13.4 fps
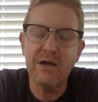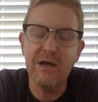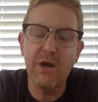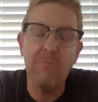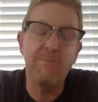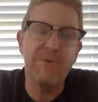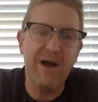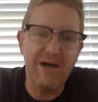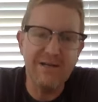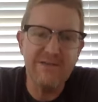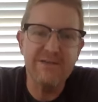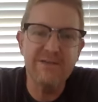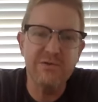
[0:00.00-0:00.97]
help
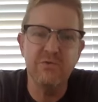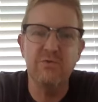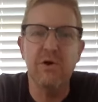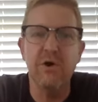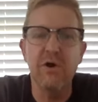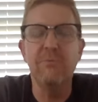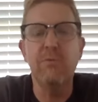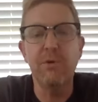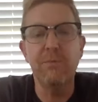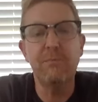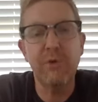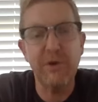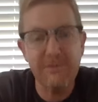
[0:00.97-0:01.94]
us who are more
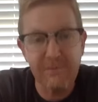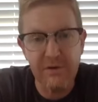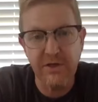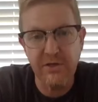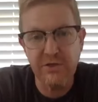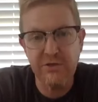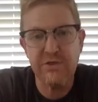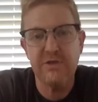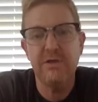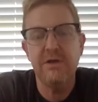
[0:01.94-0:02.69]
privileged